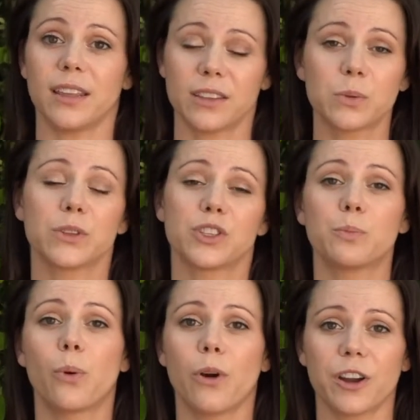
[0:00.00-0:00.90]
This will
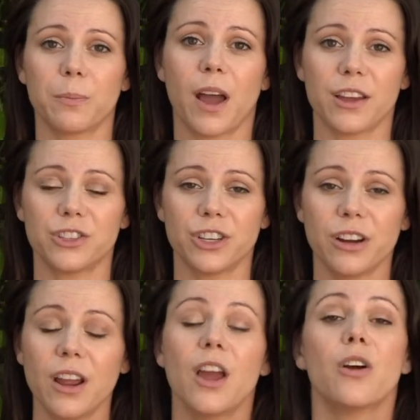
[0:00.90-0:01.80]
support
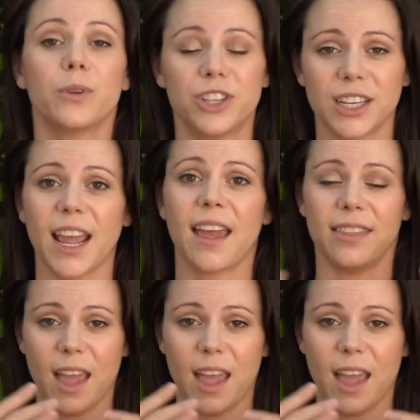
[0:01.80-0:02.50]
posture, which again,